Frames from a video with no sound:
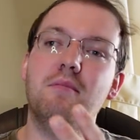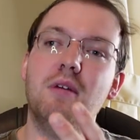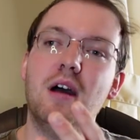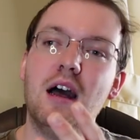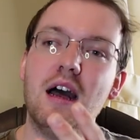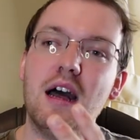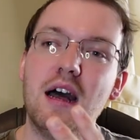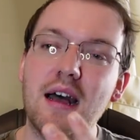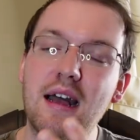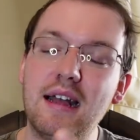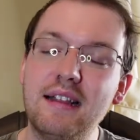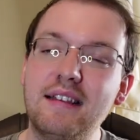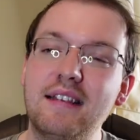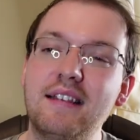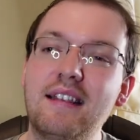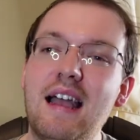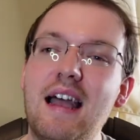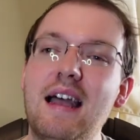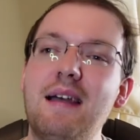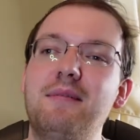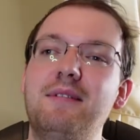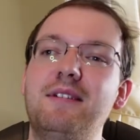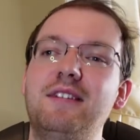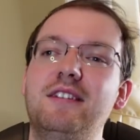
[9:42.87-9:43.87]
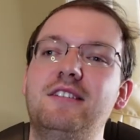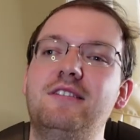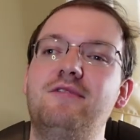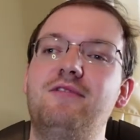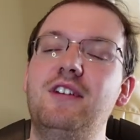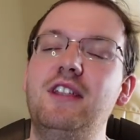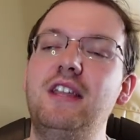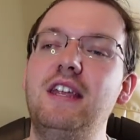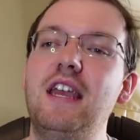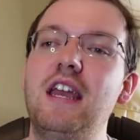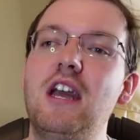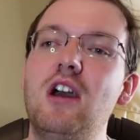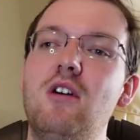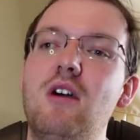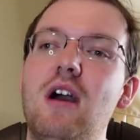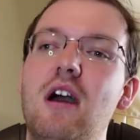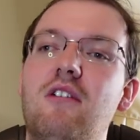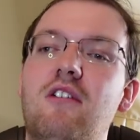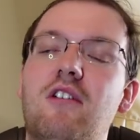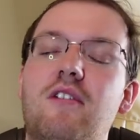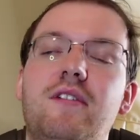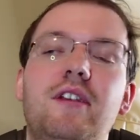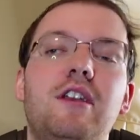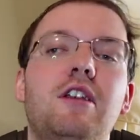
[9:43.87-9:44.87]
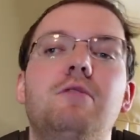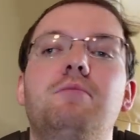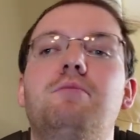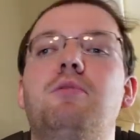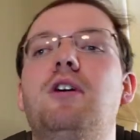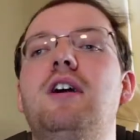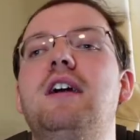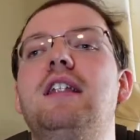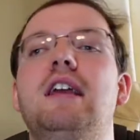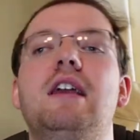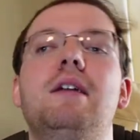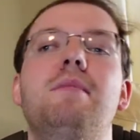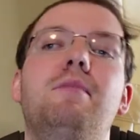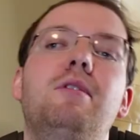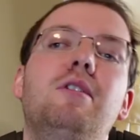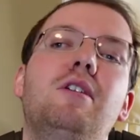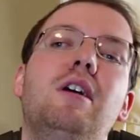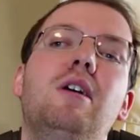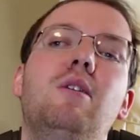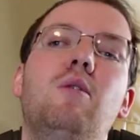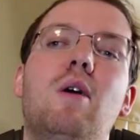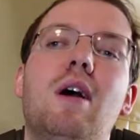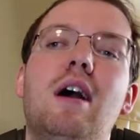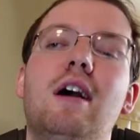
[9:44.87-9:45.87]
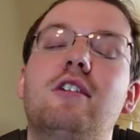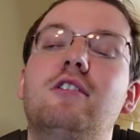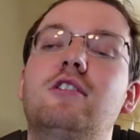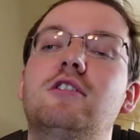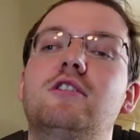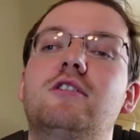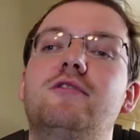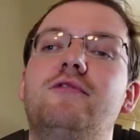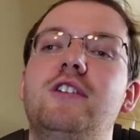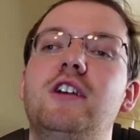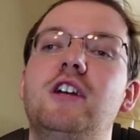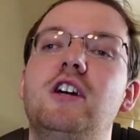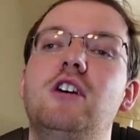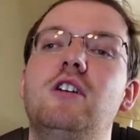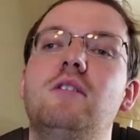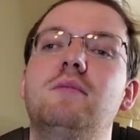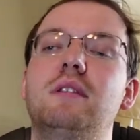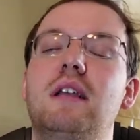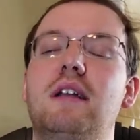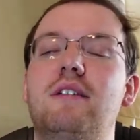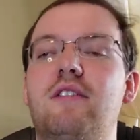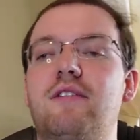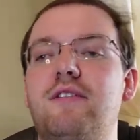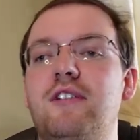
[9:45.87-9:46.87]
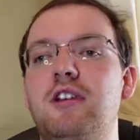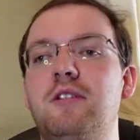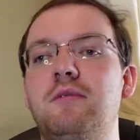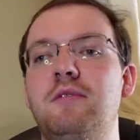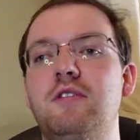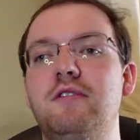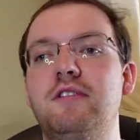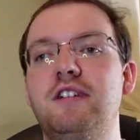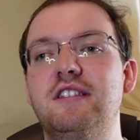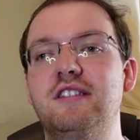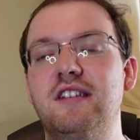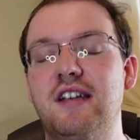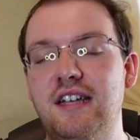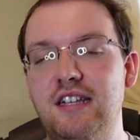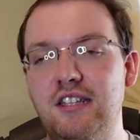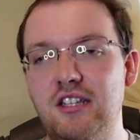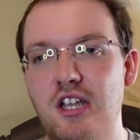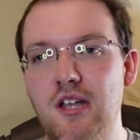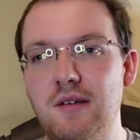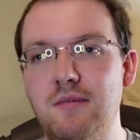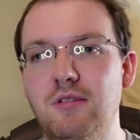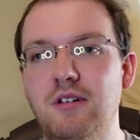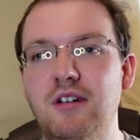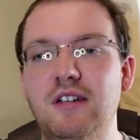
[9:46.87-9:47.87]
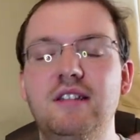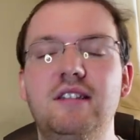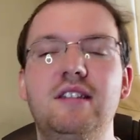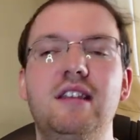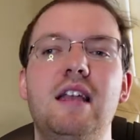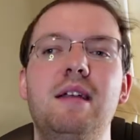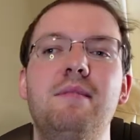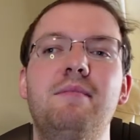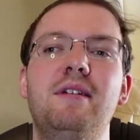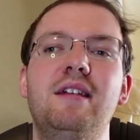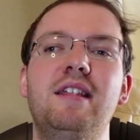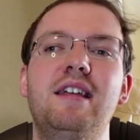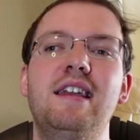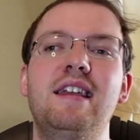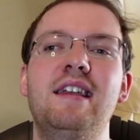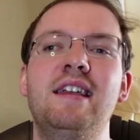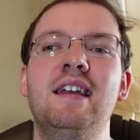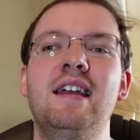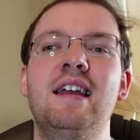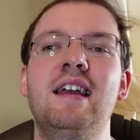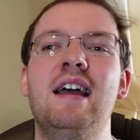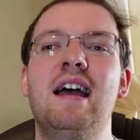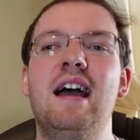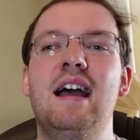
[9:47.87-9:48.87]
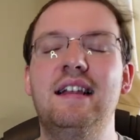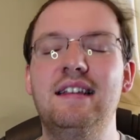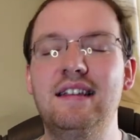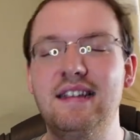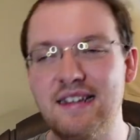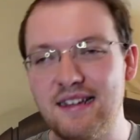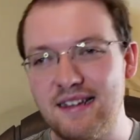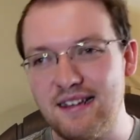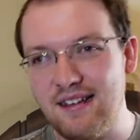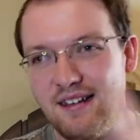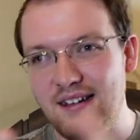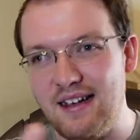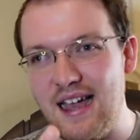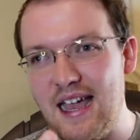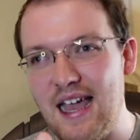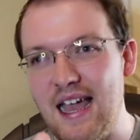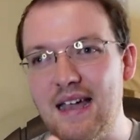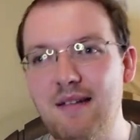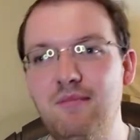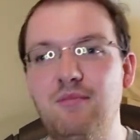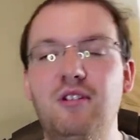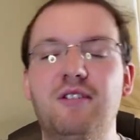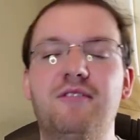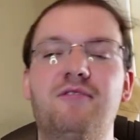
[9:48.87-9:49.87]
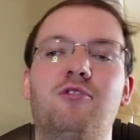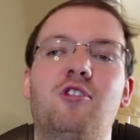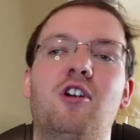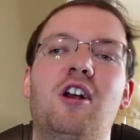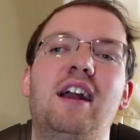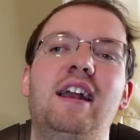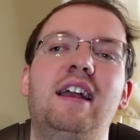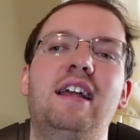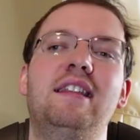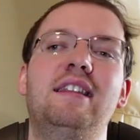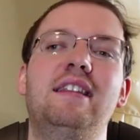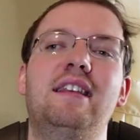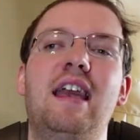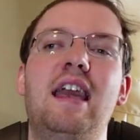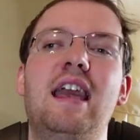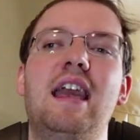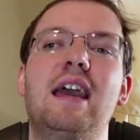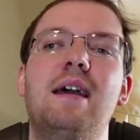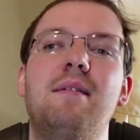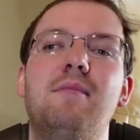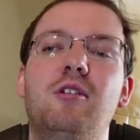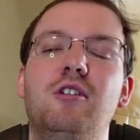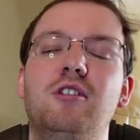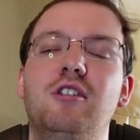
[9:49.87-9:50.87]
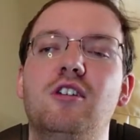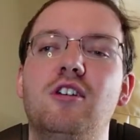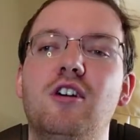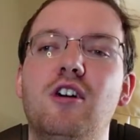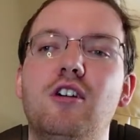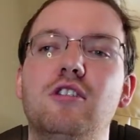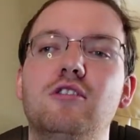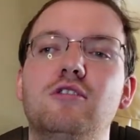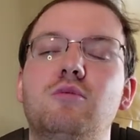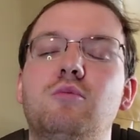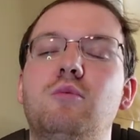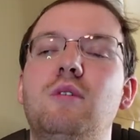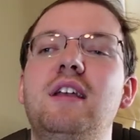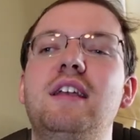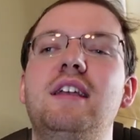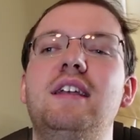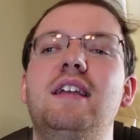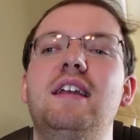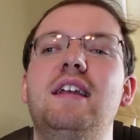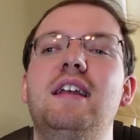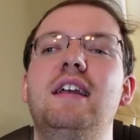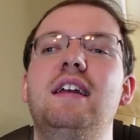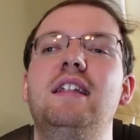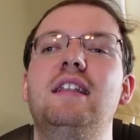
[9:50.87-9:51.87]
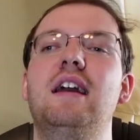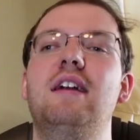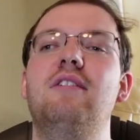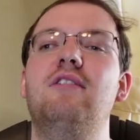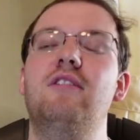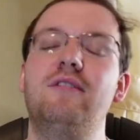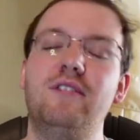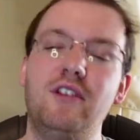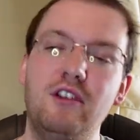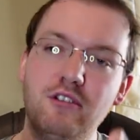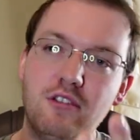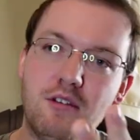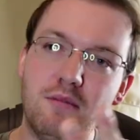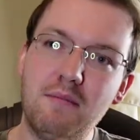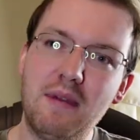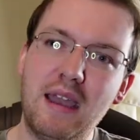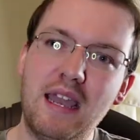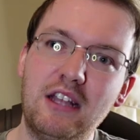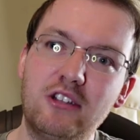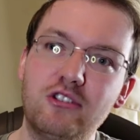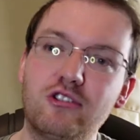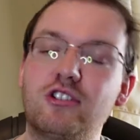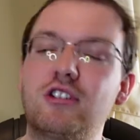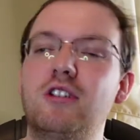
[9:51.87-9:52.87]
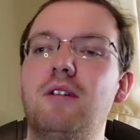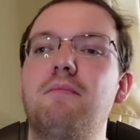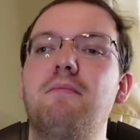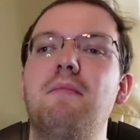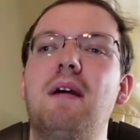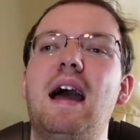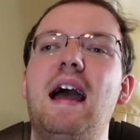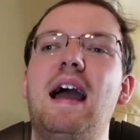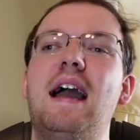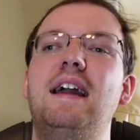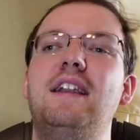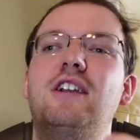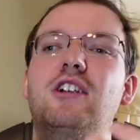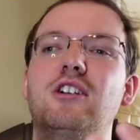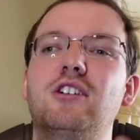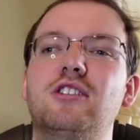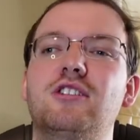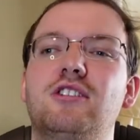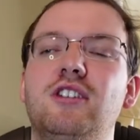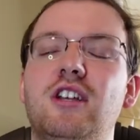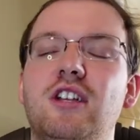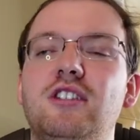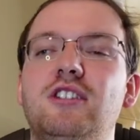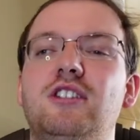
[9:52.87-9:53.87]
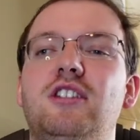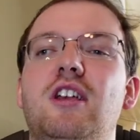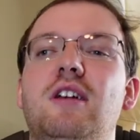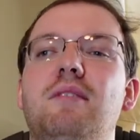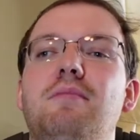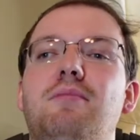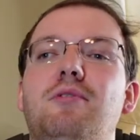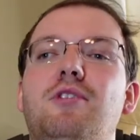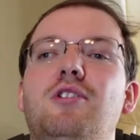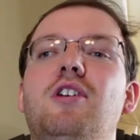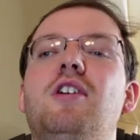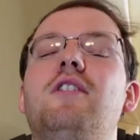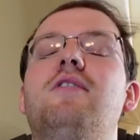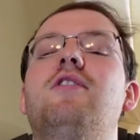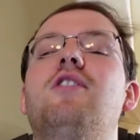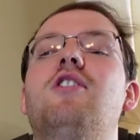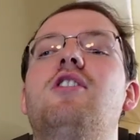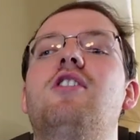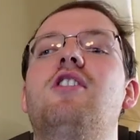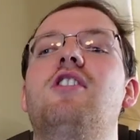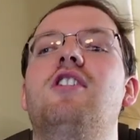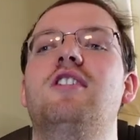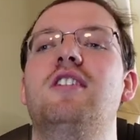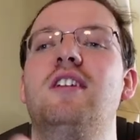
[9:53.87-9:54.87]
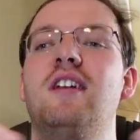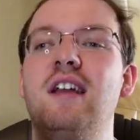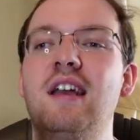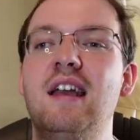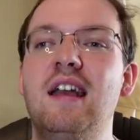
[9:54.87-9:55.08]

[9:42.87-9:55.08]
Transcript: Uh, at the time of this video, I reviewed plenty of Billy Wilder's films. I reviewed movies like Double Indemnity. I did a collab with Ryan Cam on The Lost Weekend. I reviewed The Major and the Minor, Sunset Boulevard,